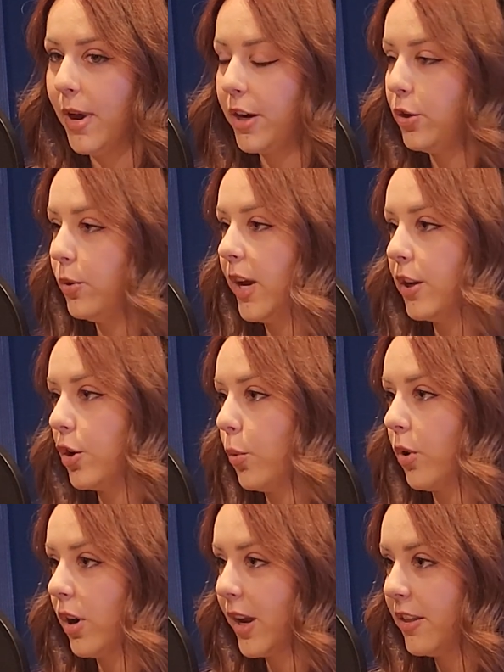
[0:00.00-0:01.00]
how do you get your
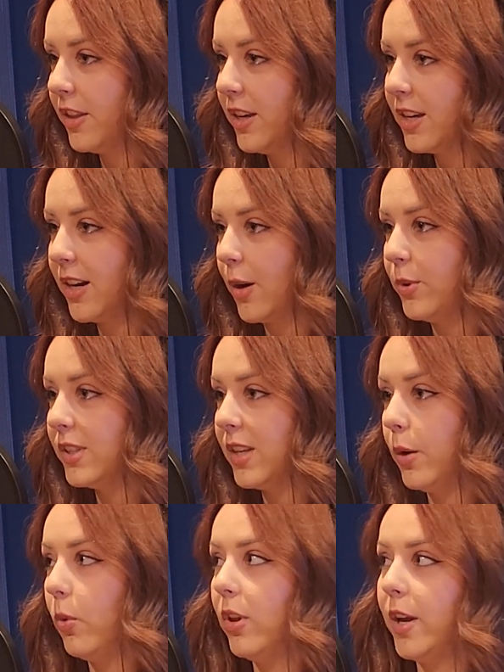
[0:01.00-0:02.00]
work ethic? And I would
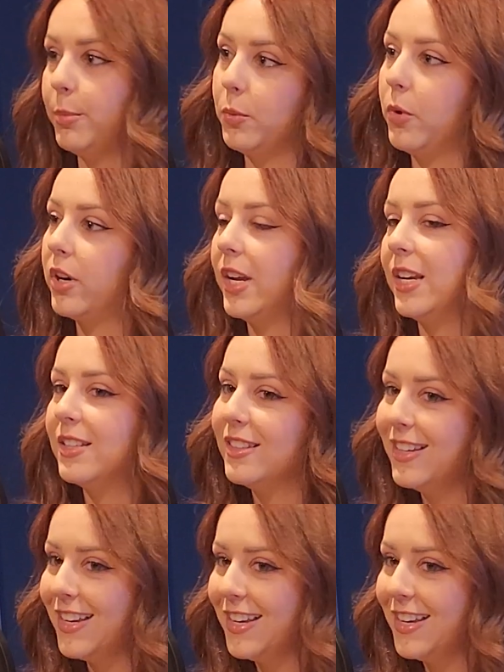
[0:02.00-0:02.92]
say, well, I've been working,